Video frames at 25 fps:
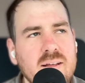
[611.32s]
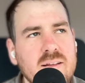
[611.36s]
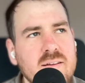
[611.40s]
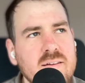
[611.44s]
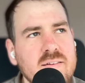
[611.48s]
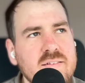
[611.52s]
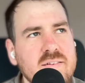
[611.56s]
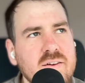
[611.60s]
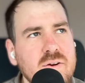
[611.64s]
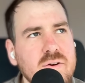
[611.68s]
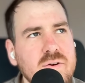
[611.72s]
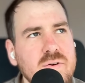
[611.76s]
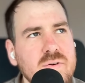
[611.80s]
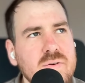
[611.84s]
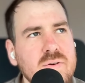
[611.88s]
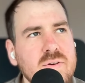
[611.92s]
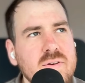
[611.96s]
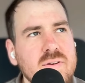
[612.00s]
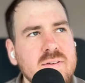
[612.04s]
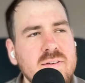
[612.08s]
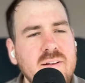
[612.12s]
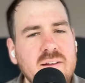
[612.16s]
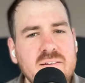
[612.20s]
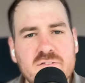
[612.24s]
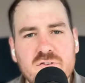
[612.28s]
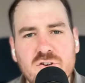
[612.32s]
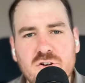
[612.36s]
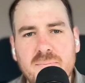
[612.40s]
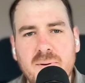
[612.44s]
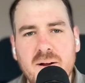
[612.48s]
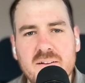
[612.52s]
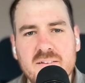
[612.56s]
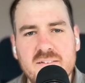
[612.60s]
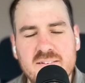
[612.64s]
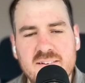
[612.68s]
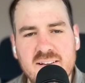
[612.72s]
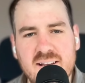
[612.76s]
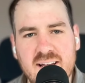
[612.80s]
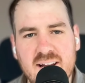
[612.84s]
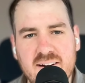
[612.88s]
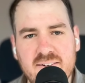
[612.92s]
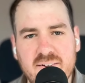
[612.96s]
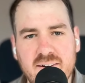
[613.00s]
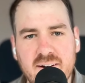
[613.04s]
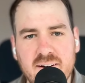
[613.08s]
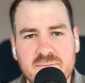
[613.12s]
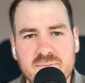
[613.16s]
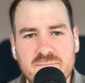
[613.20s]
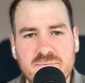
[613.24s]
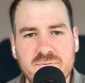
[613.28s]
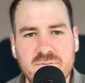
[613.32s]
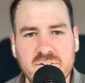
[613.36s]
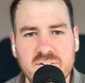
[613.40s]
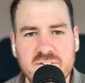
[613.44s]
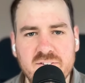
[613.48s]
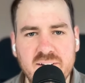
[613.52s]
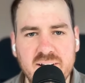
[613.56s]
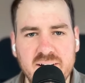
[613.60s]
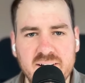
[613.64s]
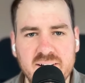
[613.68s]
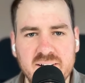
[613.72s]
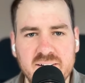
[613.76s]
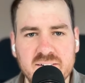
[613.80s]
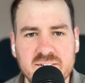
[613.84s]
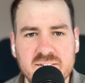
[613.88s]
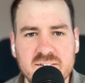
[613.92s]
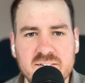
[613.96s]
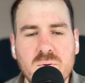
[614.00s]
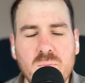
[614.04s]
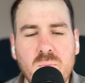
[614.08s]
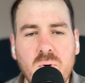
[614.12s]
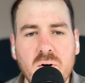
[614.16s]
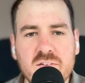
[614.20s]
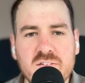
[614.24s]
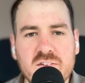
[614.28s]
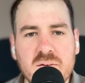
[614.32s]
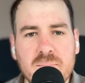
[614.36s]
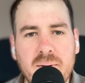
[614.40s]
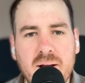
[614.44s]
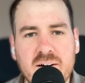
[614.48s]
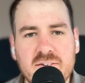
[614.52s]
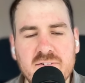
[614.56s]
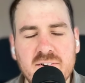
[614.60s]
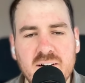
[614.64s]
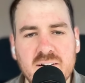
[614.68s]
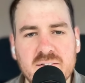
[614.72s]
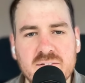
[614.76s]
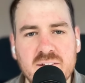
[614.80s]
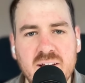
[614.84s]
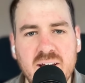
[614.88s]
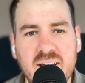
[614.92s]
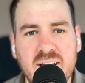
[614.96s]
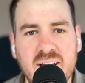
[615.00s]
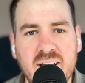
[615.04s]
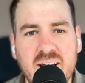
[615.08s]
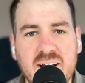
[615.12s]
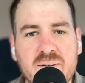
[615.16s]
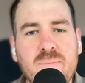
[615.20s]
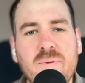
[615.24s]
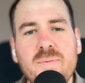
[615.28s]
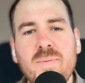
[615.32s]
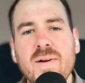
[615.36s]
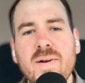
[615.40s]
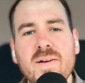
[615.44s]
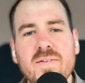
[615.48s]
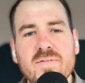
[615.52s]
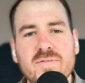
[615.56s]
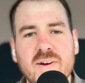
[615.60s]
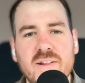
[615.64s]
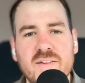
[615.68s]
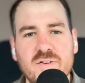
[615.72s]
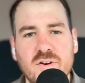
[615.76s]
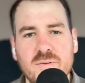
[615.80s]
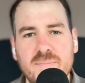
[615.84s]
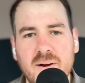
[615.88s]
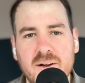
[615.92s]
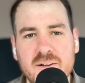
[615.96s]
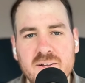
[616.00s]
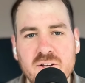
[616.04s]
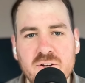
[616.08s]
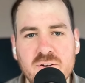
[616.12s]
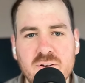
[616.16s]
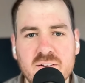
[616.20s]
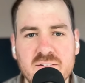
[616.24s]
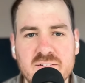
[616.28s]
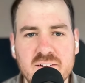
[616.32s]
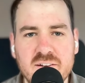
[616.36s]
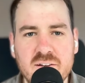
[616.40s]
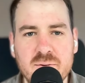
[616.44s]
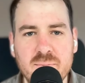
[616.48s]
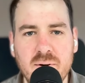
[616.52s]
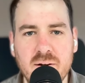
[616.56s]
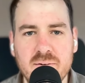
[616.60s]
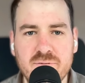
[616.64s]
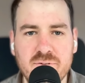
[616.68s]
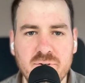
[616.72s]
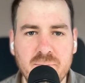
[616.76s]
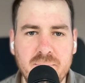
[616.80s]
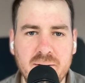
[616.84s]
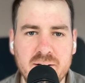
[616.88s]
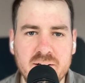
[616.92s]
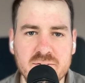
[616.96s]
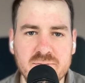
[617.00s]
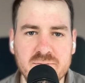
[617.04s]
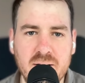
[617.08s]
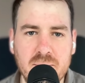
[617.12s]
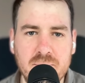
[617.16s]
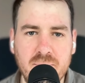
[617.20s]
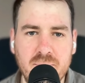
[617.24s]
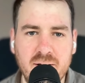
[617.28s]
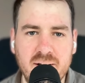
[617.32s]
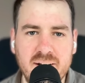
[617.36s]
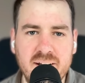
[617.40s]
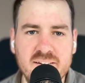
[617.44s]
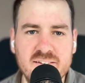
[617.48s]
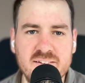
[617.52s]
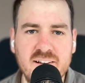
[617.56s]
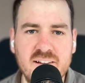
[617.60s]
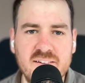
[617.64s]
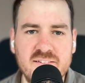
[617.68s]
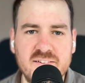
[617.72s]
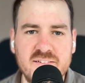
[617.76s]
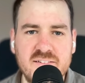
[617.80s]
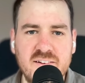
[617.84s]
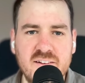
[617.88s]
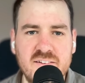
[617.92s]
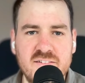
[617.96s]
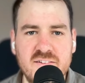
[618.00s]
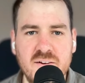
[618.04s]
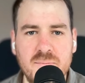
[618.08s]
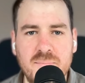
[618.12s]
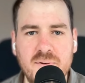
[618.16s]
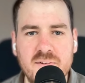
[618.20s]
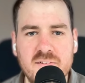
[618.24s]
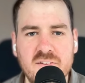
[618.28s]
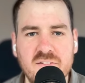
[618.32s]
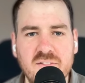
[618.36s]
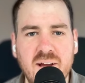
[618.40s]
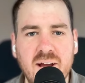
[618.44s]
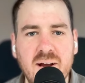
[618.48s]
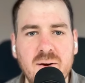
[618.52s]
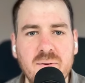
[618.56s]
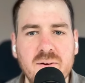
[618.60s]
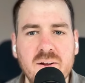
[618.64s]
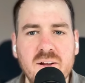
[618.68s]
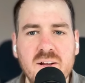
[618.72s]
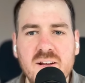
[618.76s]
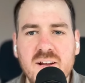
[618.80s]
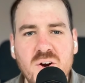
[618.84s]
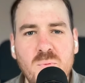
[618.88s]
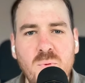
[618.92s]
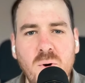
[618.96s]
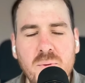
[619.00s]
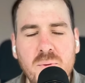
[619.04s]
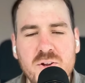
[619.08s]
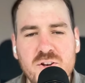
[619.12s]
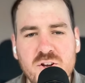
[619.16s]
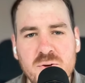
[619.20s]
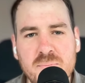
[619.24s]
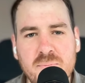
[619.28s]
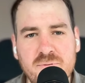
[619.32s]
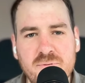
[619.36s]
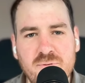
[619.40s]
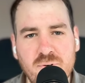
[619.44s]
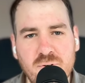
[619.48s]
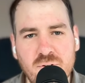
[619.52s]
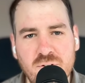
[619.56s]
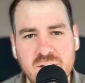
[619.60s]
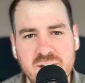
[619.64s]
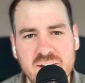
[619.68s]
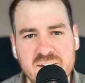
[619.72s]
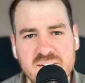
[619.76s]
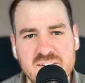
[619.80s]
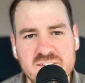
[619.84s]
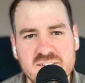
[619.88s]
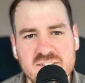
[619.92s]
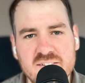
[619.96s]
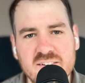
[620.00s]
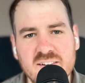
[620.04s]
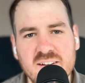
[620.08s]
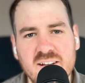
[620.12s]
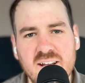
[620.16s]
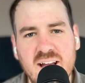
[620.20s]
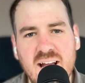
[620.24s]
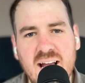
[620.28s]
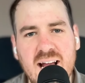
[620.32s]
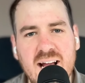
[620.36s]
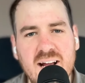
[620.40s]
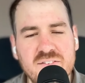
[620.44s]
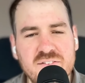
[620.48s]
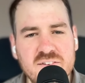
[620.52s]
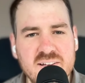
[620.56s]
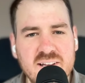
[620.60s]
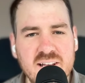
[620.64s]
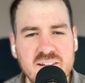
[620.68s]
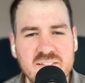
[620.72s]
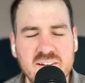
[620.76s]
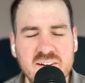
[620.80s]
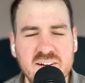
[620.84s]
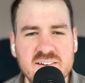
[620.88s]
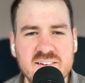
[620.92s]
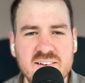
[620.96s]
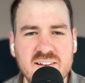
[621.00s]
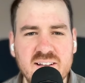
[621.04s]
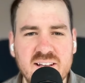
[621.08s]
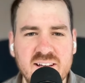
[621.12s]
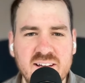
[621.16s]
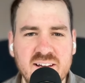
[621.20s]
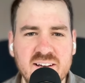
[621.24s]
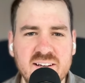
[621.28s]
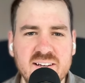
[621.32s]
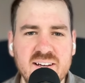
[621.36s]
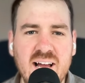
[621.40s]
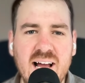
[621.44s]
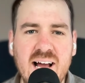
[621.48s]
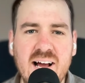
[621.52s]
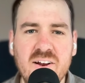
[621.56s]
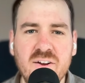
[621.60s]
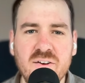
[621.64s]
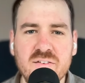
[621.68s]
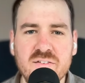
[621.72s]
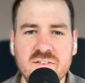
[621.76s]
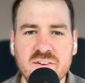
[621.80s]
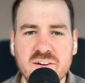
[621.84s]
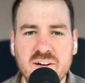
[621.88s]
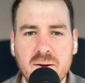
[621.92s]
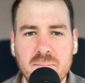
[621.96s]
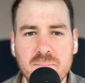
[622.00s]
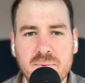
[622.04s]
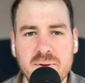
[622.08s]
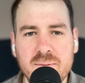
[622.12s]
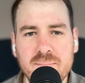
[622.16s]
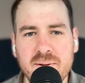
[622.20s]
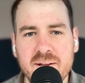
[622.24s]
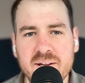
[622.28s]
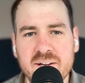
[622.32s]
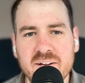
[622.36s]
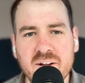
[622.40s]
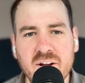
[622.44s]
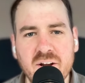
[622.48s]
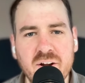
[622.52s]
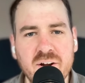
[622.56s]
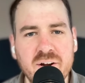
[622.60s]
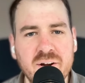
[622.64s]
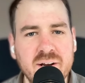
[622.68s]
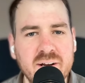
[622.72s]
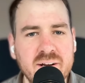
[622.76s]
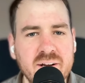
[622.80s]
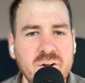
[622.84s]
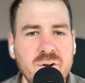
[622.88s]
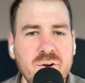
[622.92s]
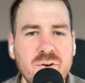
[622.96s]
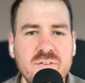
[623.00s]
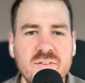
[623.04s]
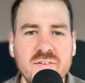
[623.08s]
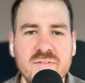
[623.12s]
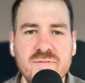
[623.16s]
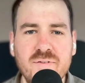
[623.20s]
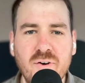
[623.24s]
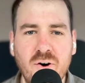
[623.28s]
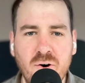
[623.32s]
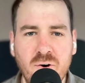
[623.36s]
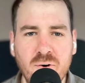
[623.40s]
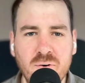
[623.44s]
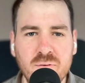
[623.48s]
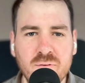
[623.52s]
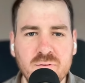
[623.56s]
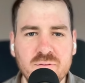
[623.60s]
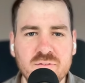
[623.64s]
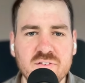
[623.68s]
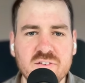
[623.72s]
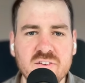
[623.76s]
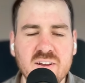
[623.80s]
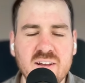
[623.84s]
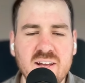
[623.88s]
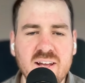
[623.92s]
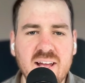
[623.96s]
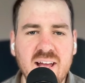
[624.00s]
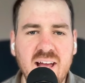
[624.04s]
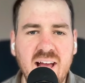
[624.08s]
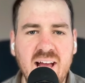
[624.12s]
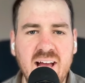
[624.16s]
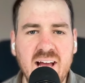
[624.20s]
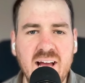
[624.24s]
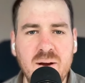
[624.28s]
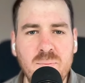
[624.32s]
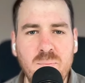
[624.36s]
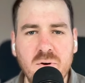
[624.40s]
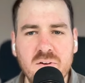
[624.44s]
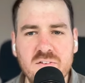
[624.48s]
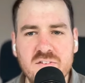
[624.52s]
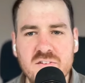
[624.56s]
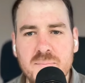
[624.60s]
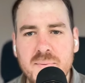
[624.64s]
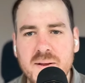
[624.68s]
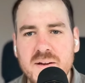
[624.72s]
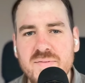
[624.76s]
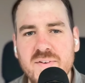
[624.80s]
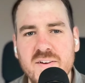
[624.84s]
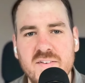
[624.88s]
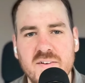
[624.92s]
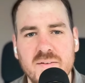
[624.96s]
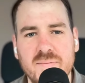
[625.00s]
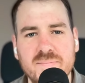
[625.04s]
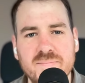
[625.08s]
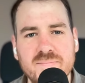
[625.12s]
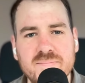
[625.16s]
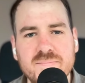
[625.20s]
So let's talk about Tierra for a second. What's the background there? Well, we didn't really talk about you. You said you worked for a big developer. Let's jump into that. What were you doing before this? How did you get the idea? How long has the company been going? Who's involved? And what's the big vision?